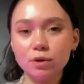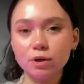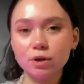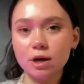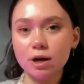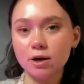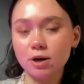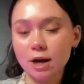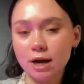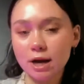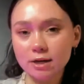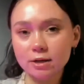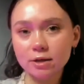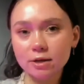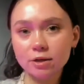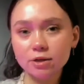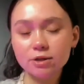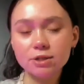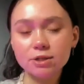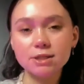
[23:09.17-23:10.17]
for our
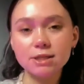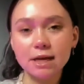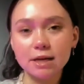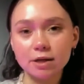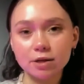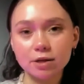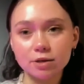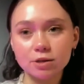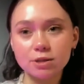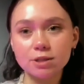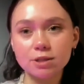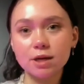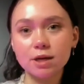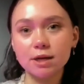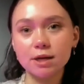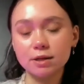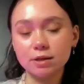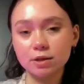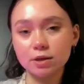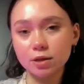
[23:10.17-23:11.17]
editors, setters,
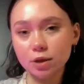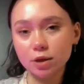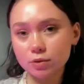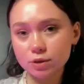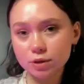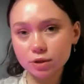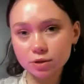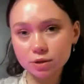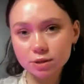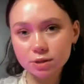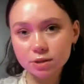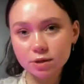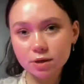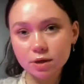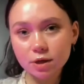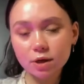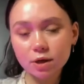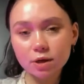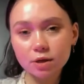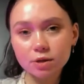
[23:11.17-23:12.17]
and closers.
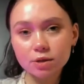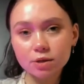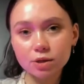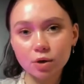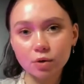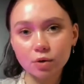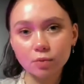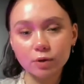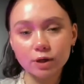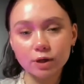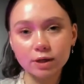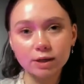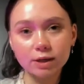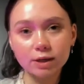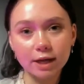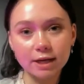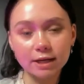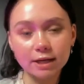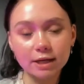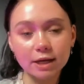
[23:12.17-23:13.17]
So when a
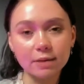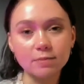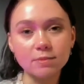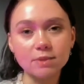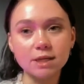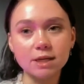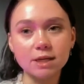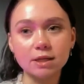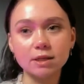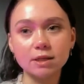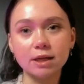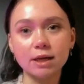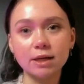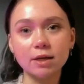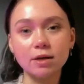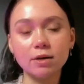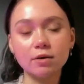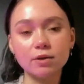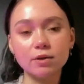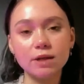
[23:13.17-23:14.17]
client comes in,
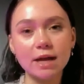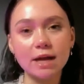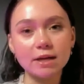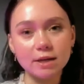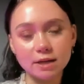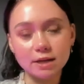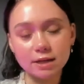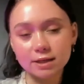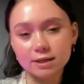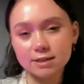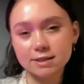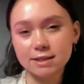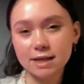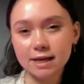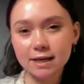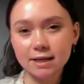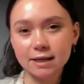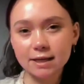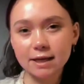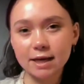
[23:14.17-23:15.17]
like the editing is
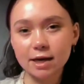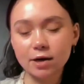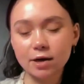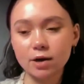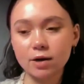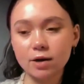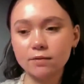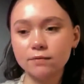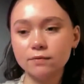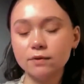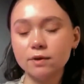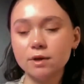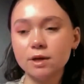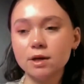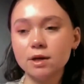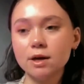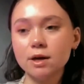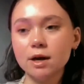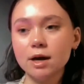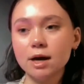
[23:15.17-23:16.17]
taken care of,
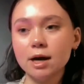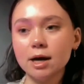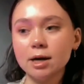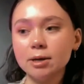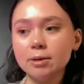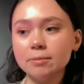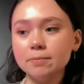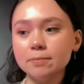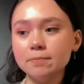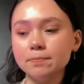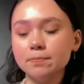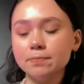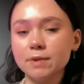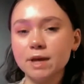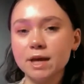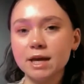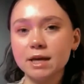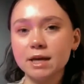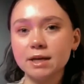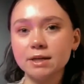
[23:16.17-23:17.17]

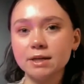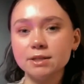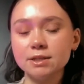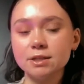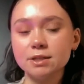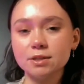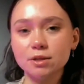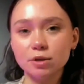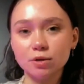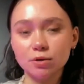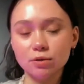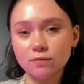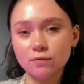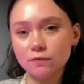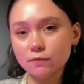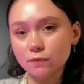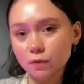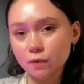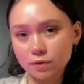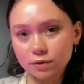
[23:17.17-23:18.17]
and their
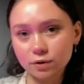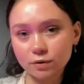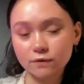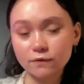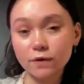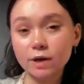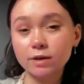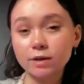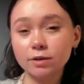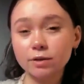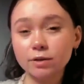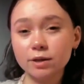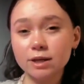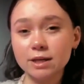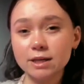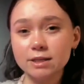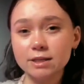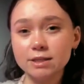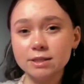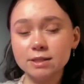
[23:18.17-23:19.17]
funnel
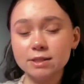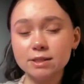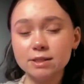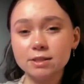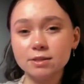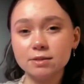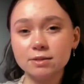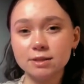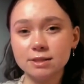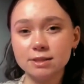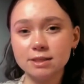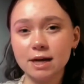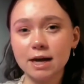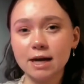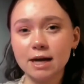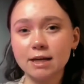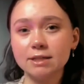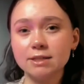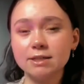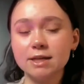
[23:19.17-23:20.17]
is
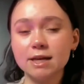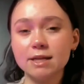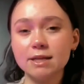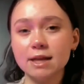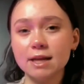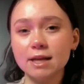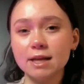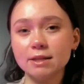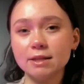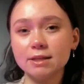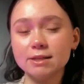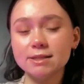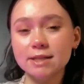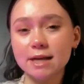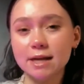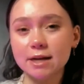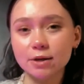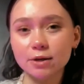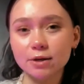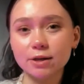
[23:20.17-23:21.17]
designed, and then the
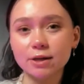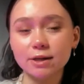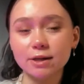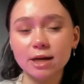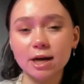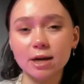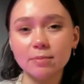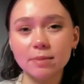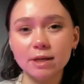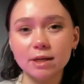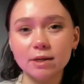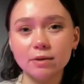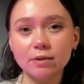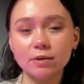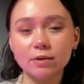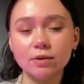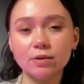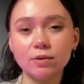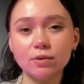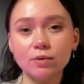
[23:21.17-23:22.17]
setter can come
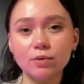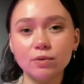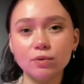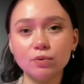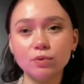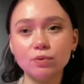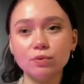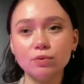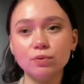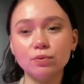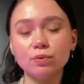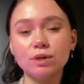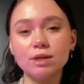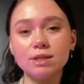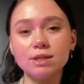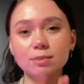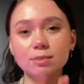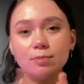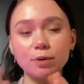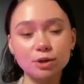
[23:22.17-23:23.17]
in, who
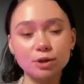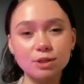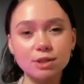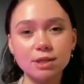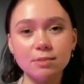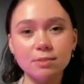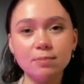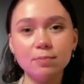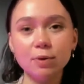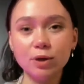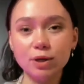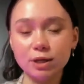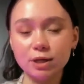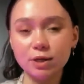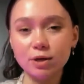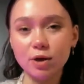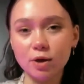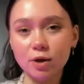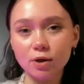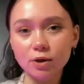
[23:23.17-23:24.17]
is the person
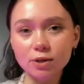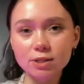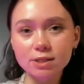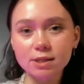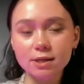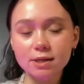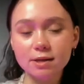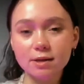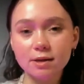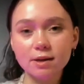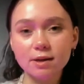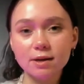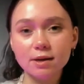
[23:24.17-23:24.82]
booking calls.